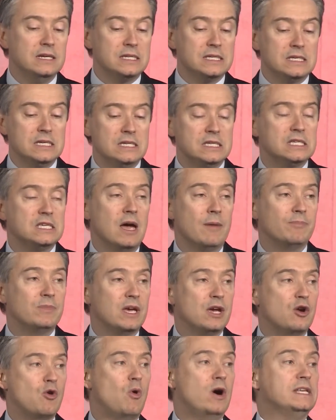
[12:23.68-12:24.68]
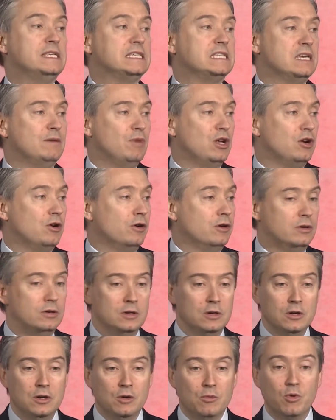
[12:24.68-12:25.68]
this is something quite similar,
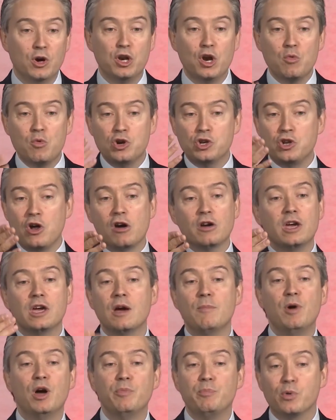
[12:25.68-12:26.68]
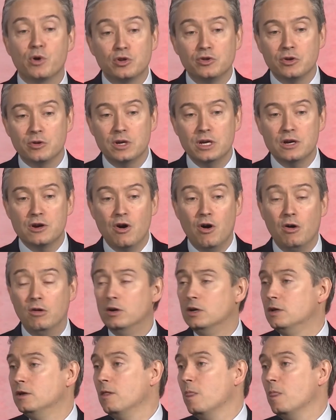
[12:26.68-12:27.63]
whether we're talking about Puerto Rico,